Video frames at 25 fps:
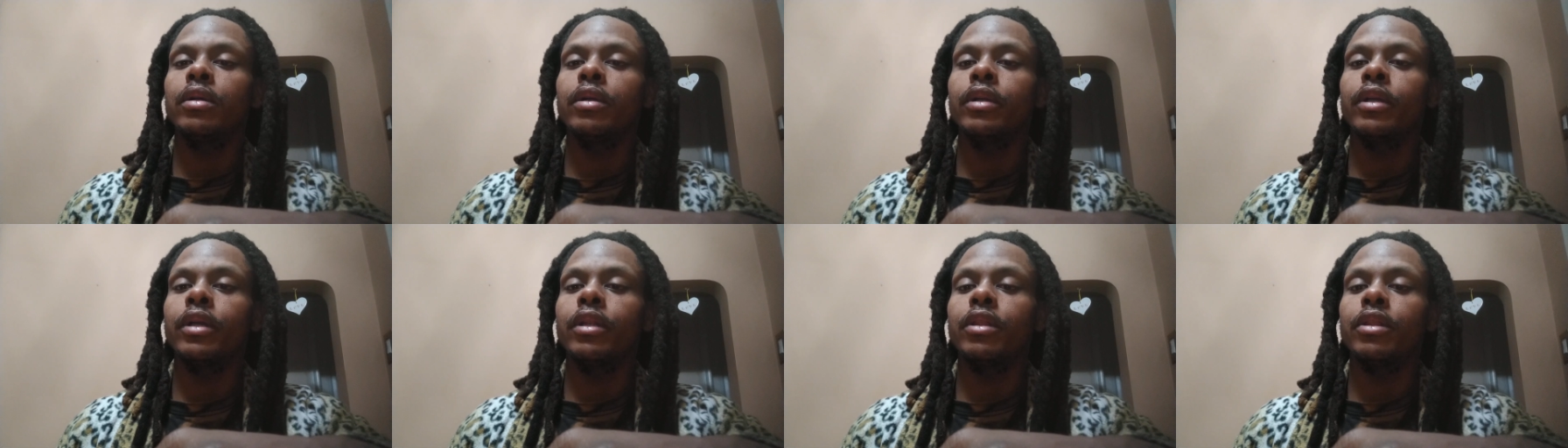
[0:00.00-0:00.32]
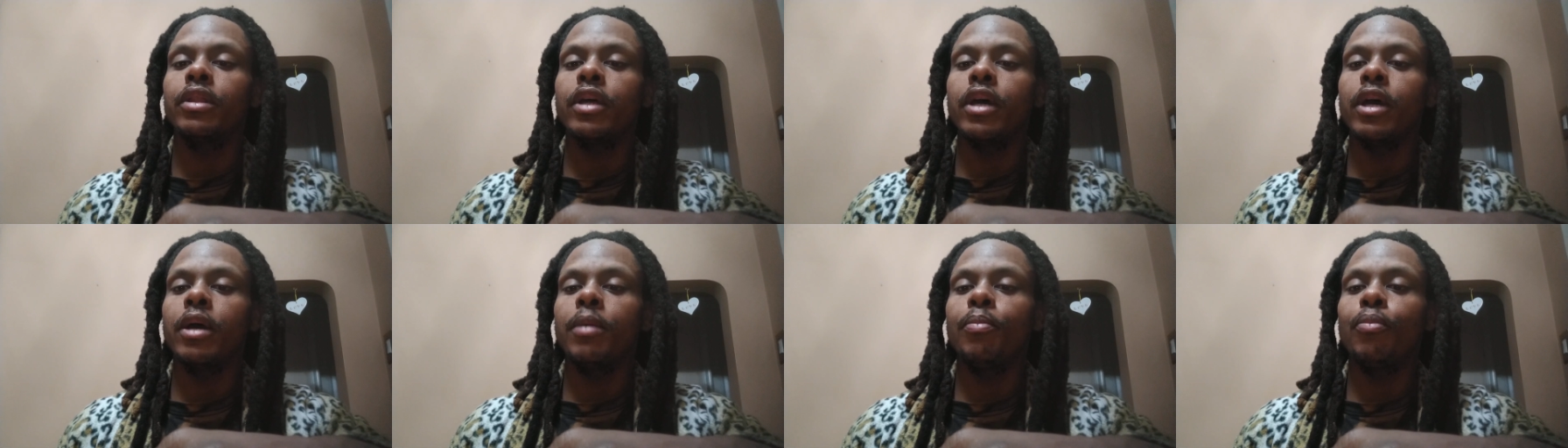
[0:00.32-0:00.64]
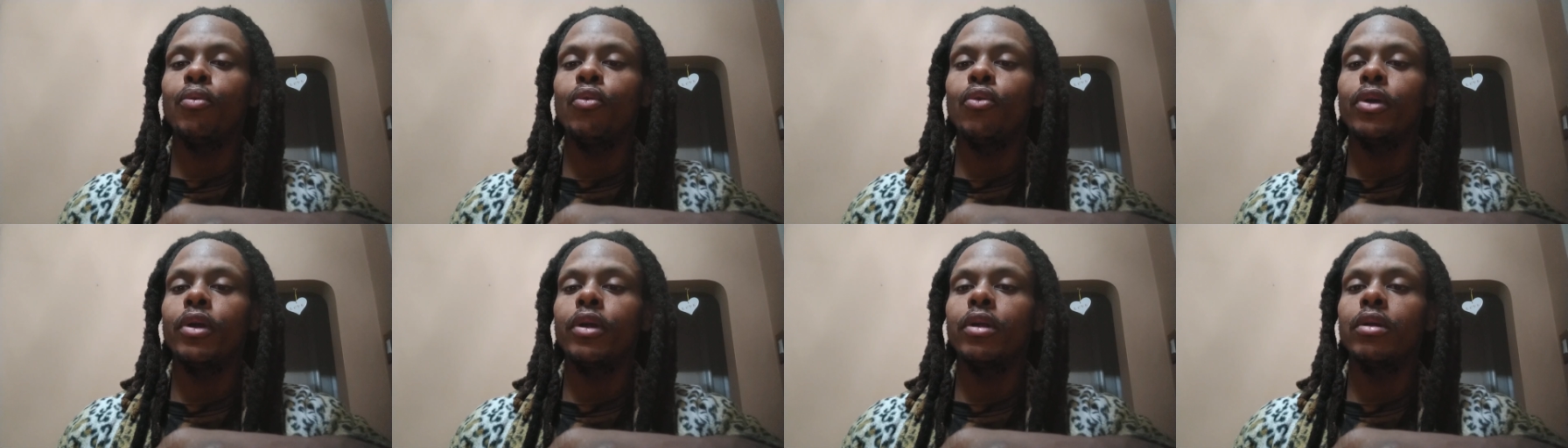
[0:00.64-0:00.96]
get that
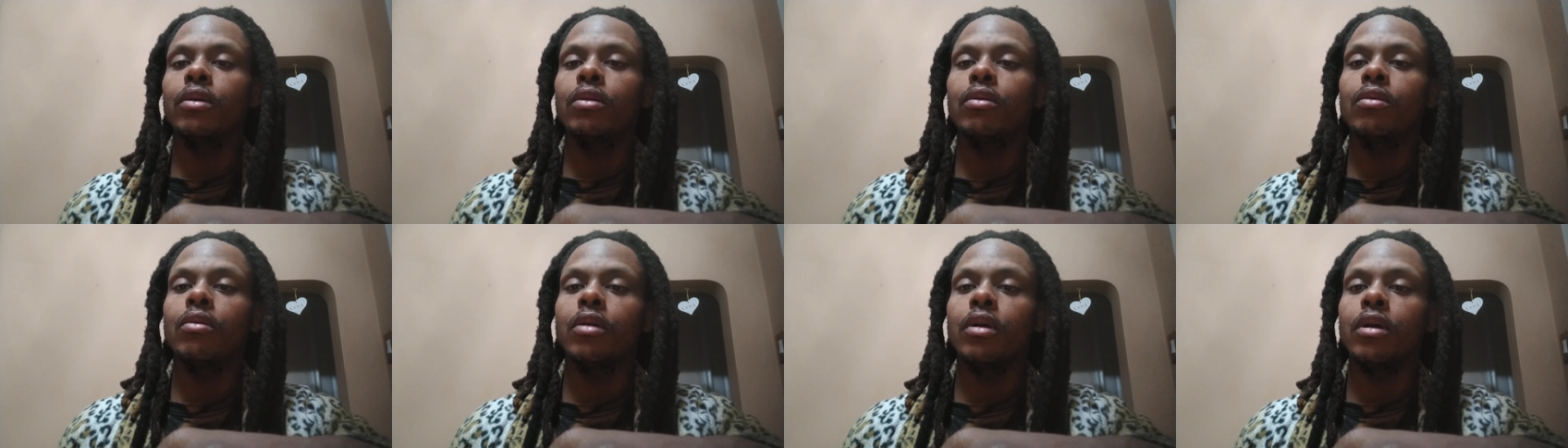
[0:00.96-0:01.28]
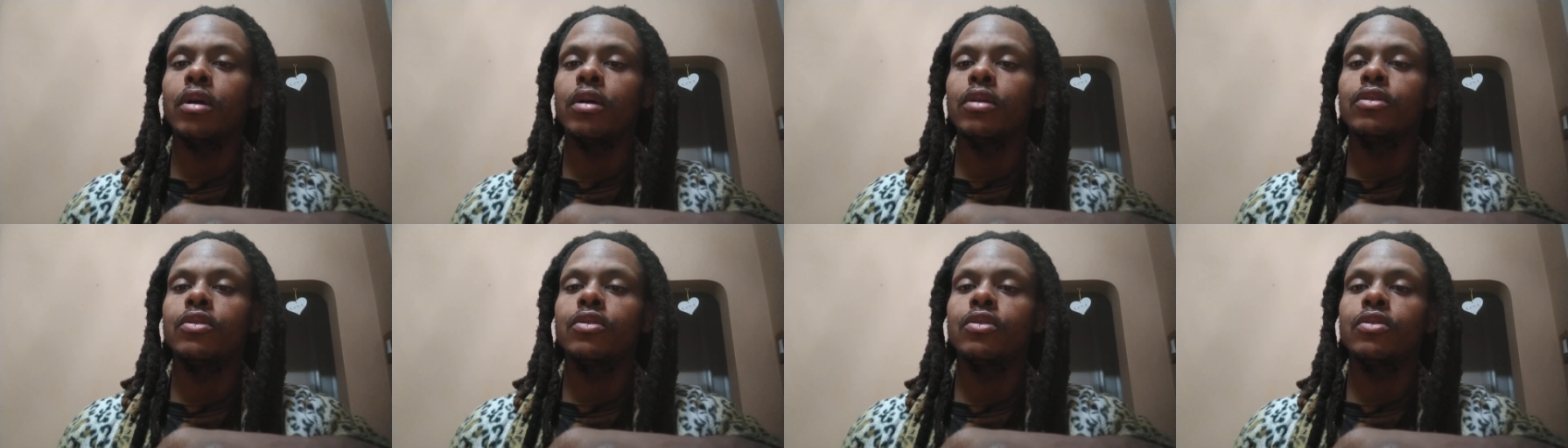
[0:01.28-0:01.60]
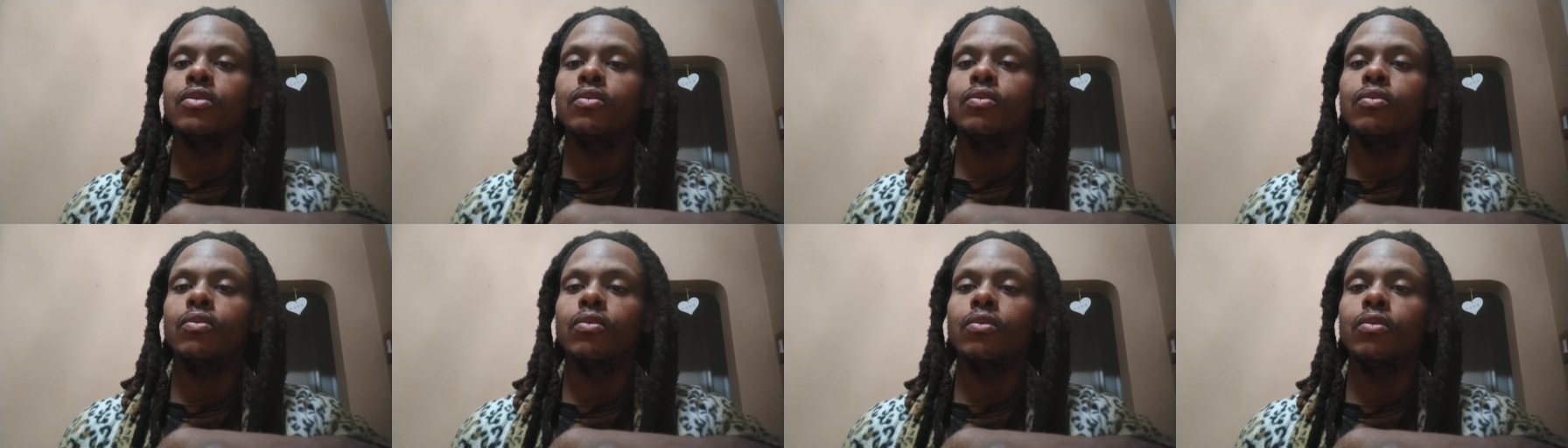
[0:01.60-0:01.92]
point
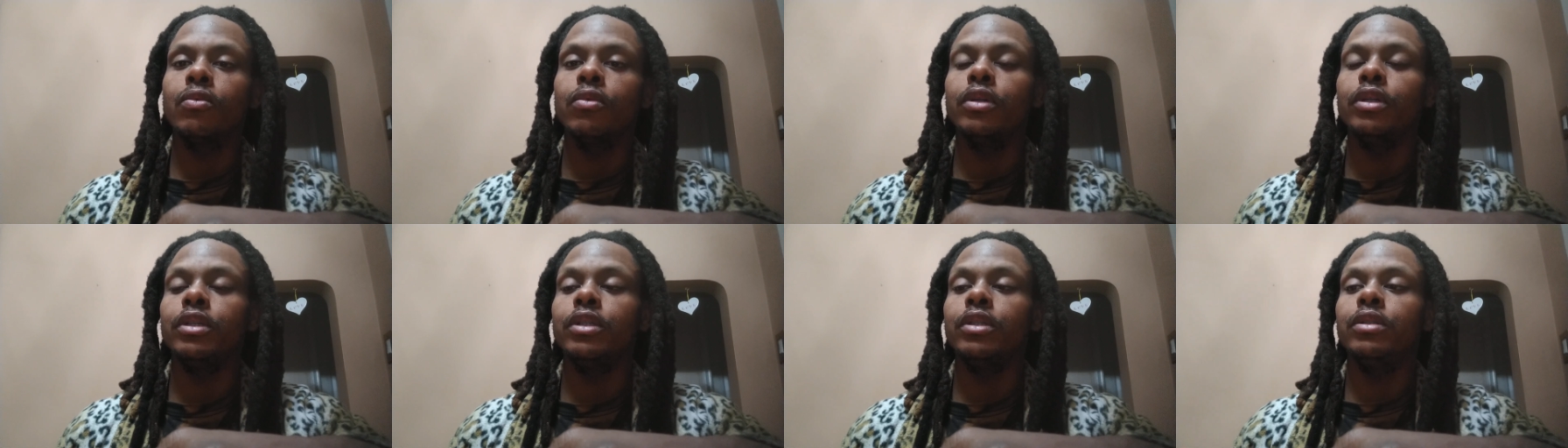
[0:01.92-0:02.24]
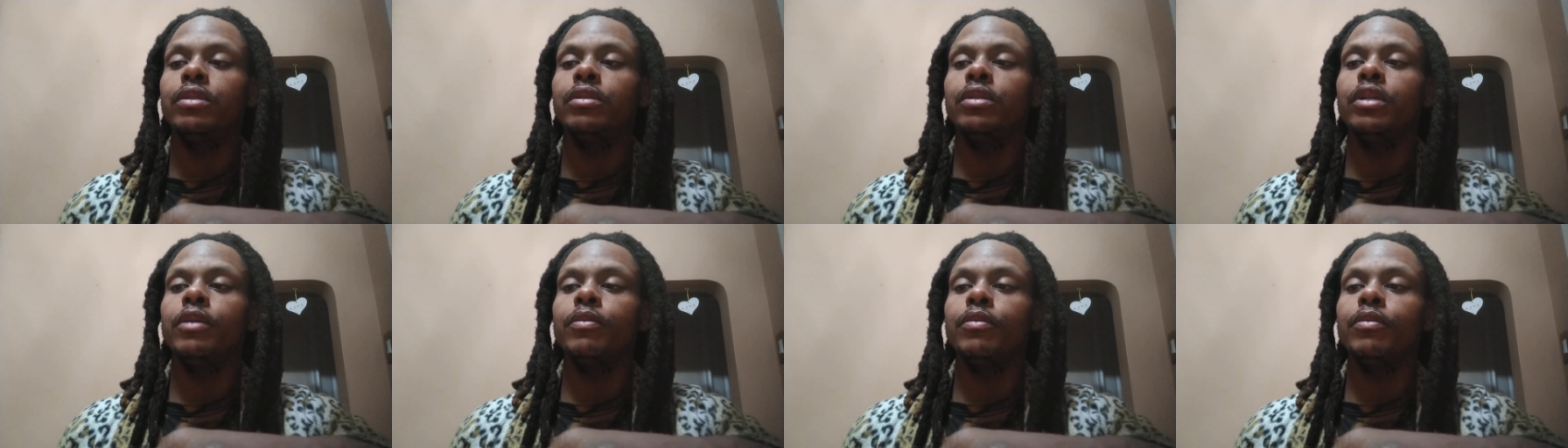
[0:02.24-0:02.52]
across when